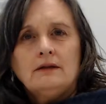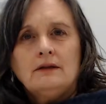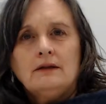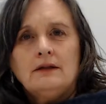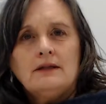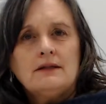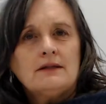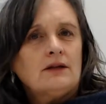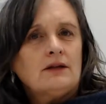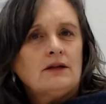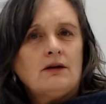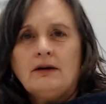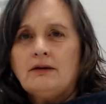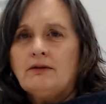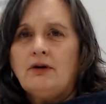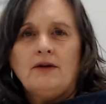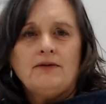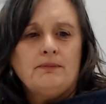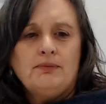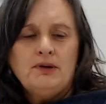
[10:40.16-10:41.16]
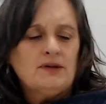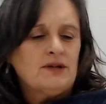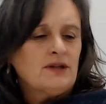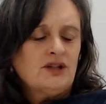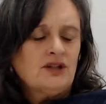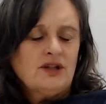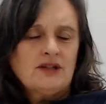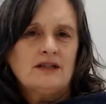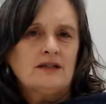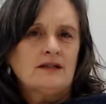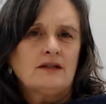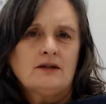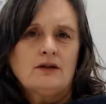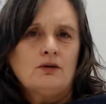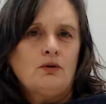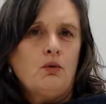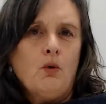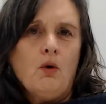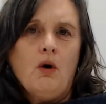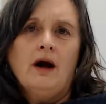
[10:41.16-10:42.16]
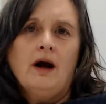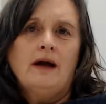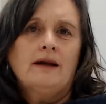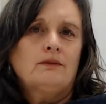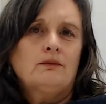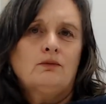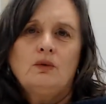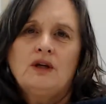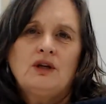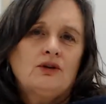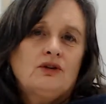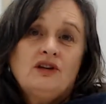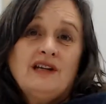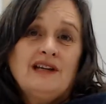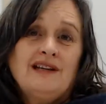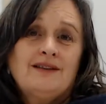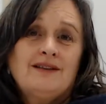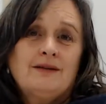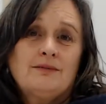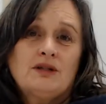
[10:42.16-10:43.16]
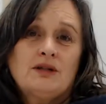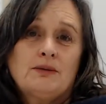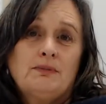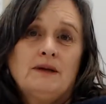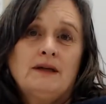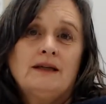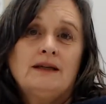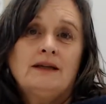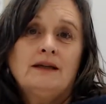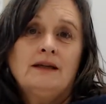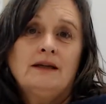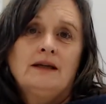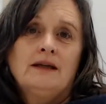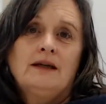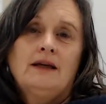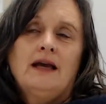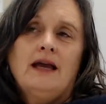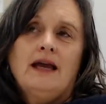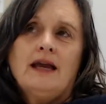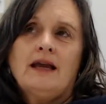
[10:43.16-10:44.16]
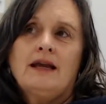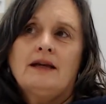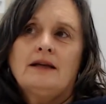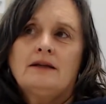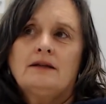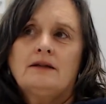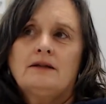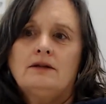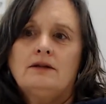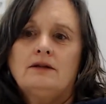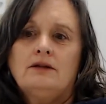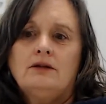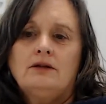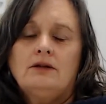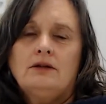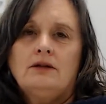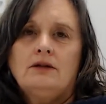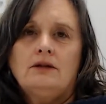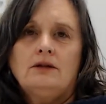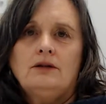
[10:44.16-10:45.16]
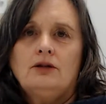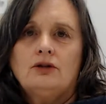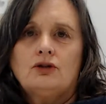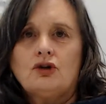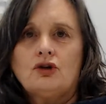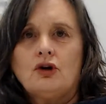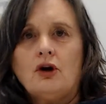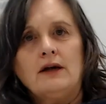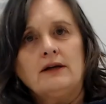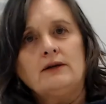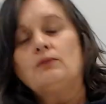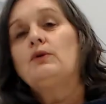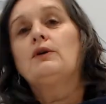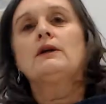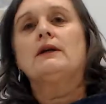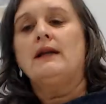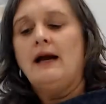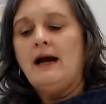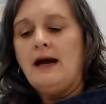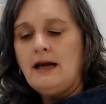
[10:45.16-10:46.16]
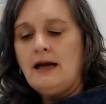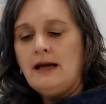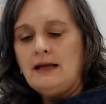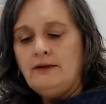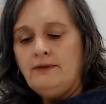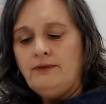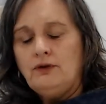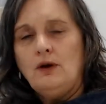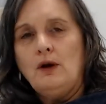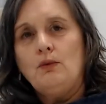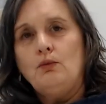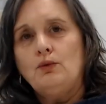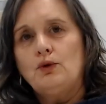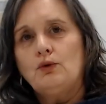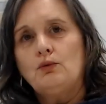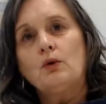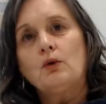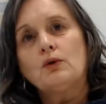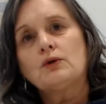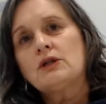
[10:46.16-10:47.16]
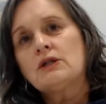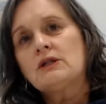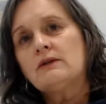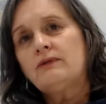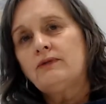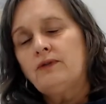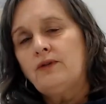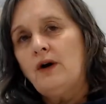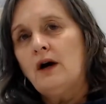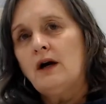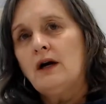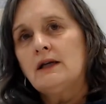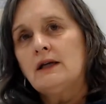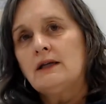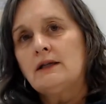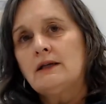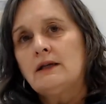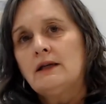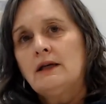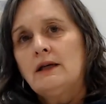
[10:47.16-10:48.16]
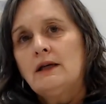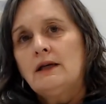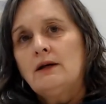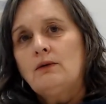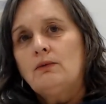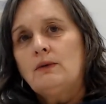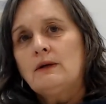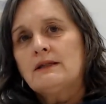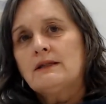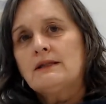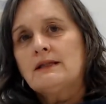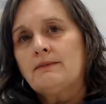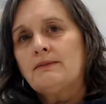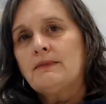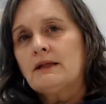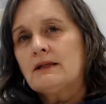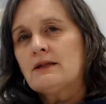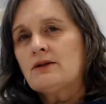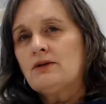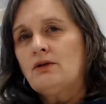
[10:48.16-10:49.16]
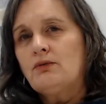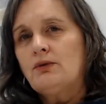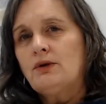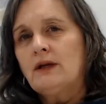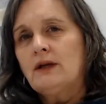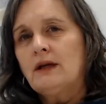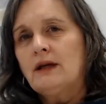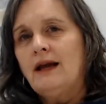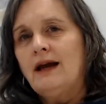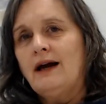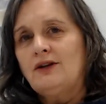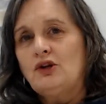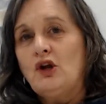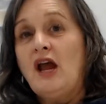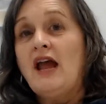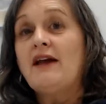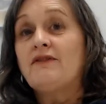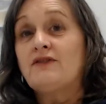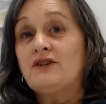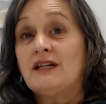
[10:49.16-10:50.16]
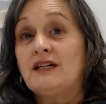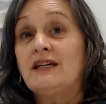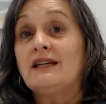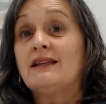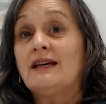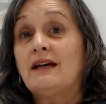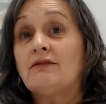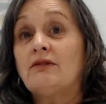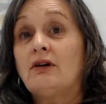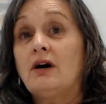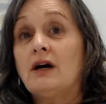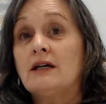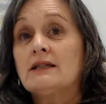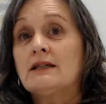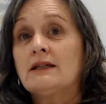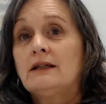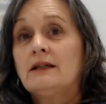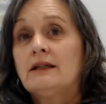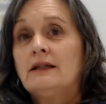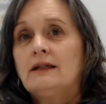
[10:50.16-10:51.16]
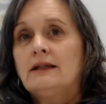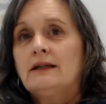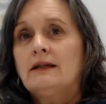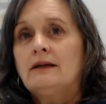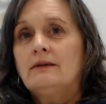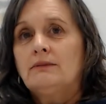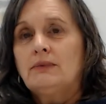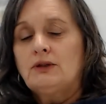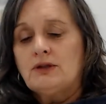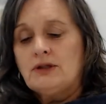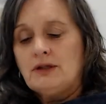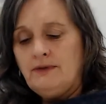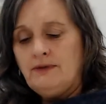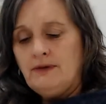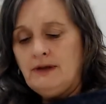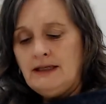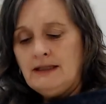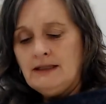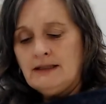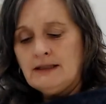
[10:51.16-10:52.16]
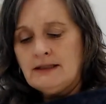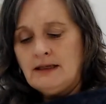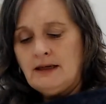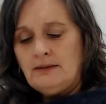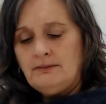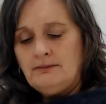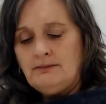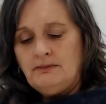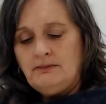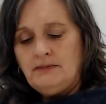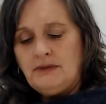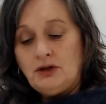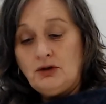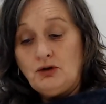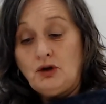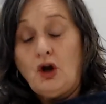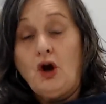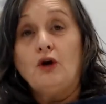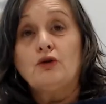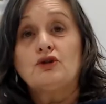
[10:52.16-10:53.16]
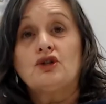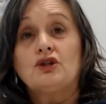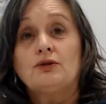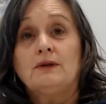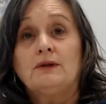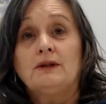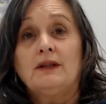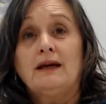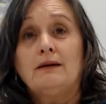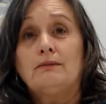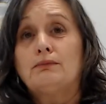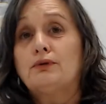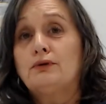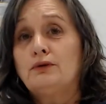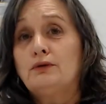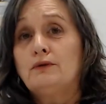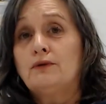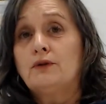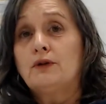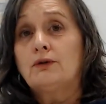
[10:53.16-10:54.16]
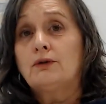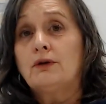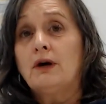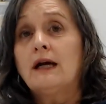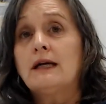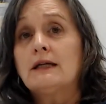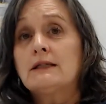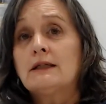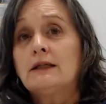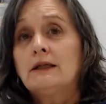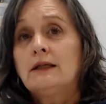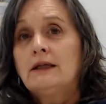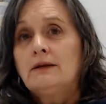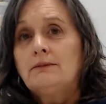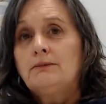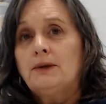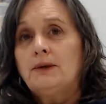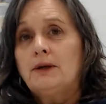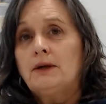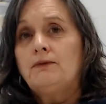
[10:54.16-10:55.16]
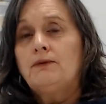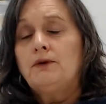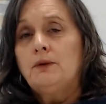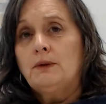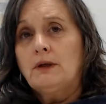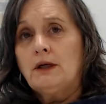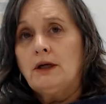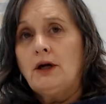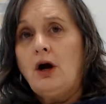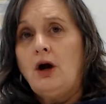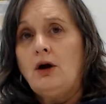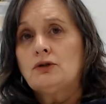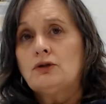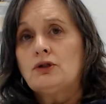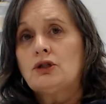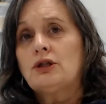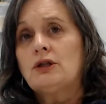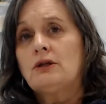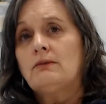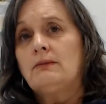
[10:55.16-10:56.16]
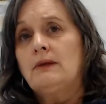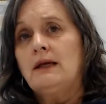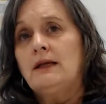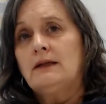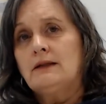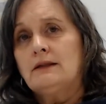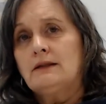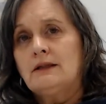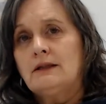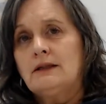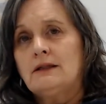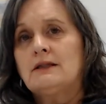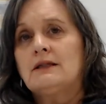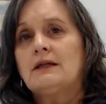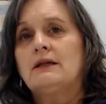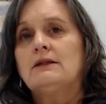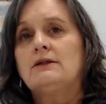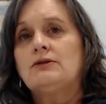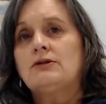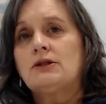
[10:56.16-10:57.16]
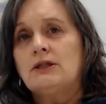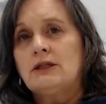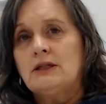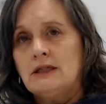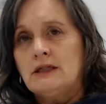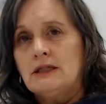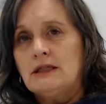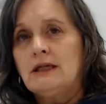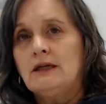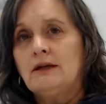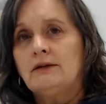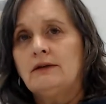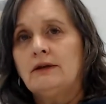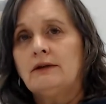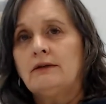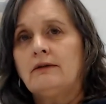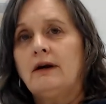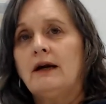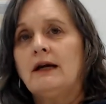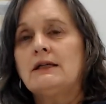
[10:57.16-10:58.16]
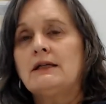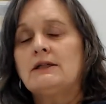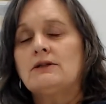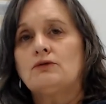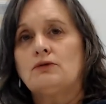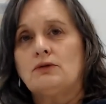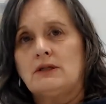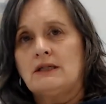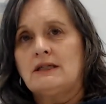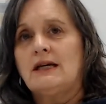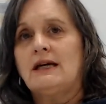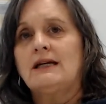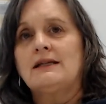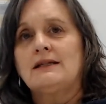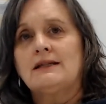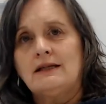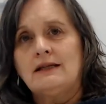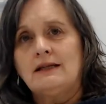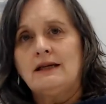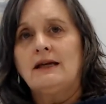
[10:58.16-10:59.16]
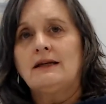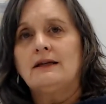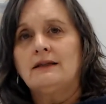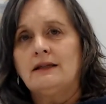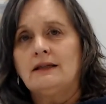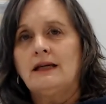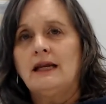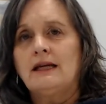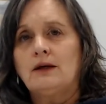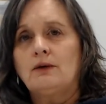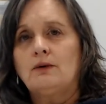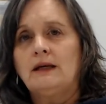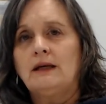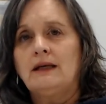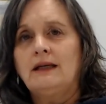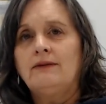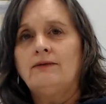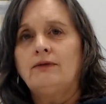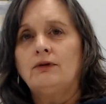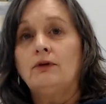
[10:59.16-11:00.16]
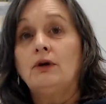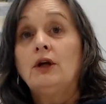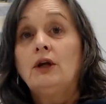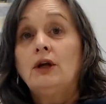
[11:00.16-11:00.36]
isn't going right, the person just isn't quite where you need them to be, and you're trying to work it out. And if you want to define when something's not working out, you have to get that right. Because if it ends up that you coach them and they improve, great. But if you coach them and it continues to deteriorate or stays at an inadequate level,